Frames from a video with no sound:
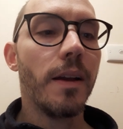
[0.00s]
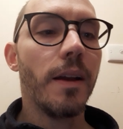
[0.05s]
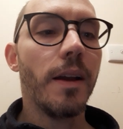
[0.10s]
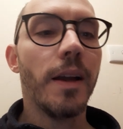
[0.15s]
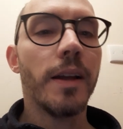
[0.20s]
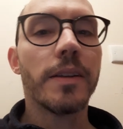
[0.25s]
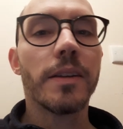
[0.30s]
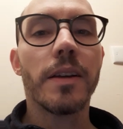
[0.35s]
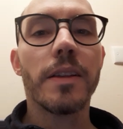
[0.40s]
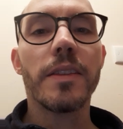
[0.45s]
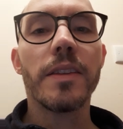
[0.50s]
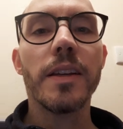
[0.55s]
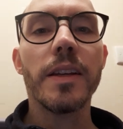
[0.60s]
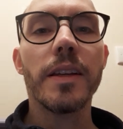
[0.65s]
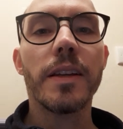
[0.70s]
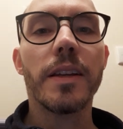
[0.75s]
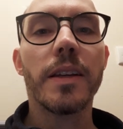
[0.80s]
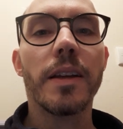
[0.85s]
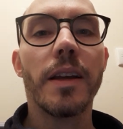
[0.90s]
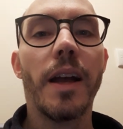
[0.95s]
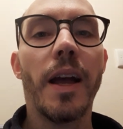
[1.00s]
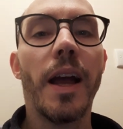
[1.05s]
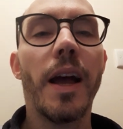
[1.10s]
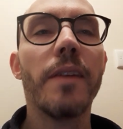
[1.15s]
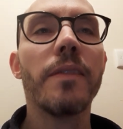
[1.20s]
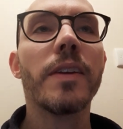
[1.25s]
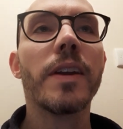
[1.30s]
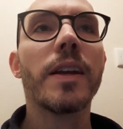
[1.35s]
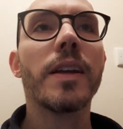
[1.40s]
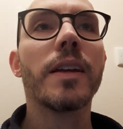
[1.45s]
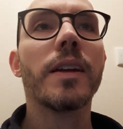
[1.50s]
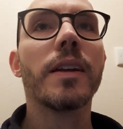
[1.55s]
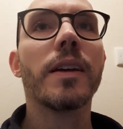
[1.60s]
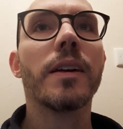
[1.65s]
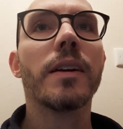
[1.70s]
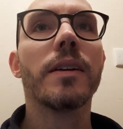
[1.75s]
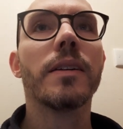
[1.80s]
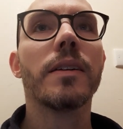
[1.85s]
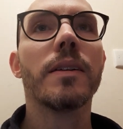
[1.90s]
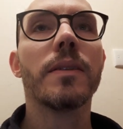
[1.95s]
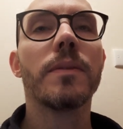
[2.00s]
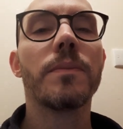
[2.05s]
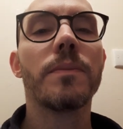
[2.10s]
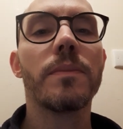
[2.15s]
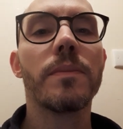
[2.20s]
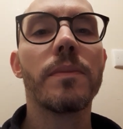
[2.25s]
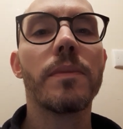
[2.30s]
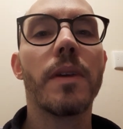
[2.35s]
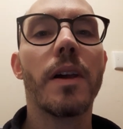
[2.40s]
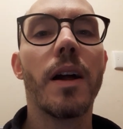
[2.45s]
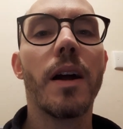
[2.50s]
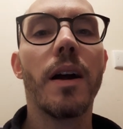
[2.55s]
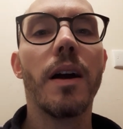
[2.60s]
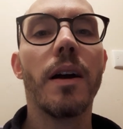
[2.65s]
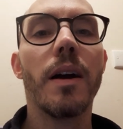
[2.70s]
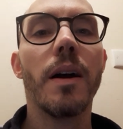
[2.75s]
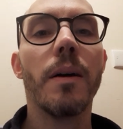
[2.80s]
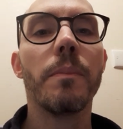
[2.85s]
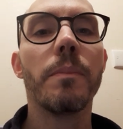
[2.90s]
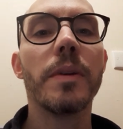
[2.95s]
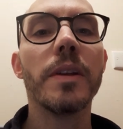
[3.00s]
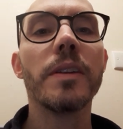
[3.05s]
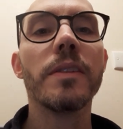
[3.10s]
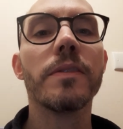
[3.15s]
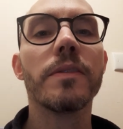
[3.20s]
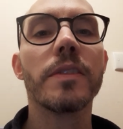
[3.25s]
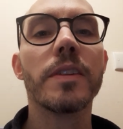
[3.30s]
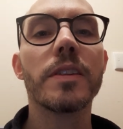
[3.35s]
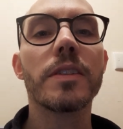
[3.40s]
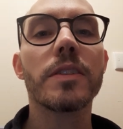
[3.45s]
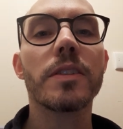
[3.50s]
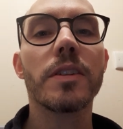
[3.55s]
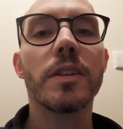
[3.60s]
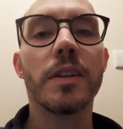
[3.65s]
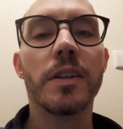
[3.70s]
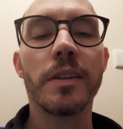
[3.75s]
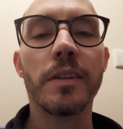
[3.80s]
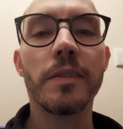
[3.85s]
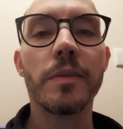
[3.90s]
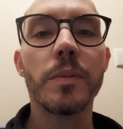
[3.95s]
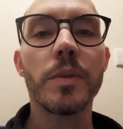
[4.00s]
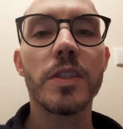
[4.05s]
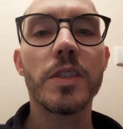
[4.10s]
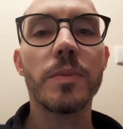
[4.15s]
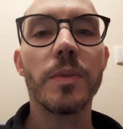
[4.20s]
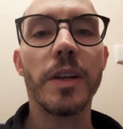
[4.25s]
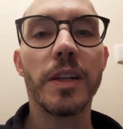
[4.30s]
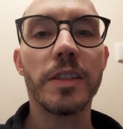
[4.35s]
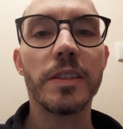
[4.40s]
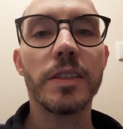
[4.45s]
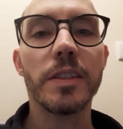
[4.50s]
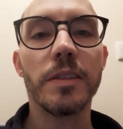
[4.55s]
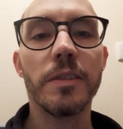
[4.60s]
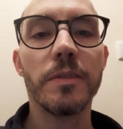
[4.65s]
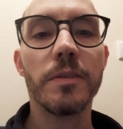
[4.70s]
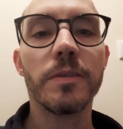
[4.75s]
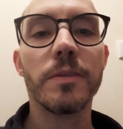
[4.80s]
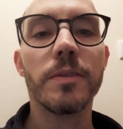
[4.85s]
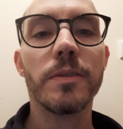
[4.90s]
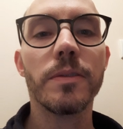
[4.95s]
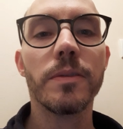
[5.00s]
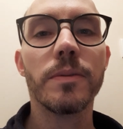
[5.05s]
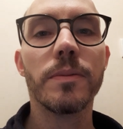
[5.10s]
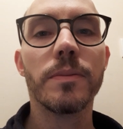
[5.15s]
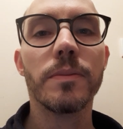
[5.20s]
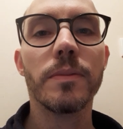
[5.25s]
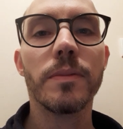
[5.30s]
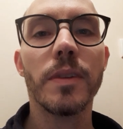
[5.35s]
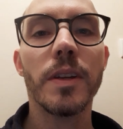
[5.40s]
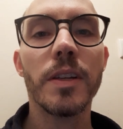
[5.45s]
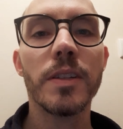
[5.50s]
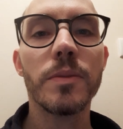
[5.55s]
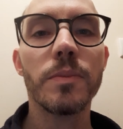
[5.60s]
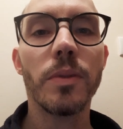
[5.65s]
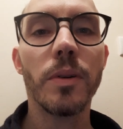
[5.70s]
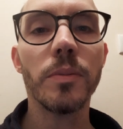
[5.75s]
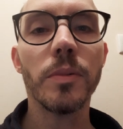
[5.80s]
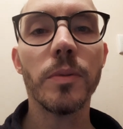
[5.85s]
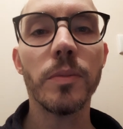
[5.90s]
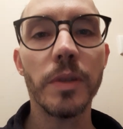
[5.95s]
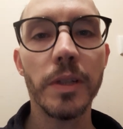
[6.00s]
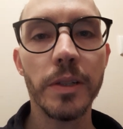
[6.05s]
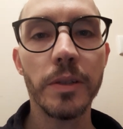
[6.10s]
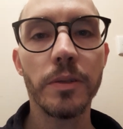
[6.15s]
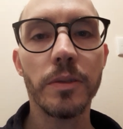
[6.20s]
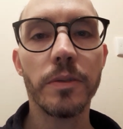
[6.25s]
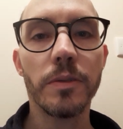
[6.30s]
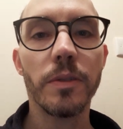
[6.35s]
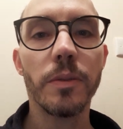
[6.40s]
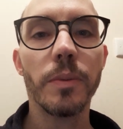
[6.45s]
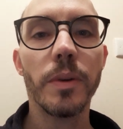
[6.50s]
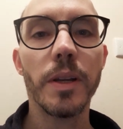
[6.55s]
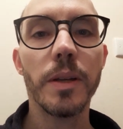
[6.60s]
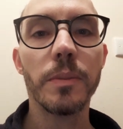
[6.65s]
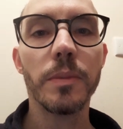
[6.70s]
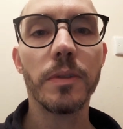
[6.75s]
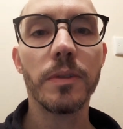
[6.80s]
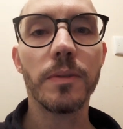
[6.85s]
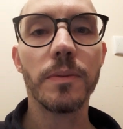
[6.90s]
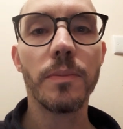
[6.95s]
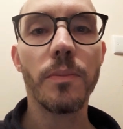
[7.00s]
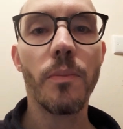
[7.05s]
And I think having a bit of this kind of perspective is probably good for people.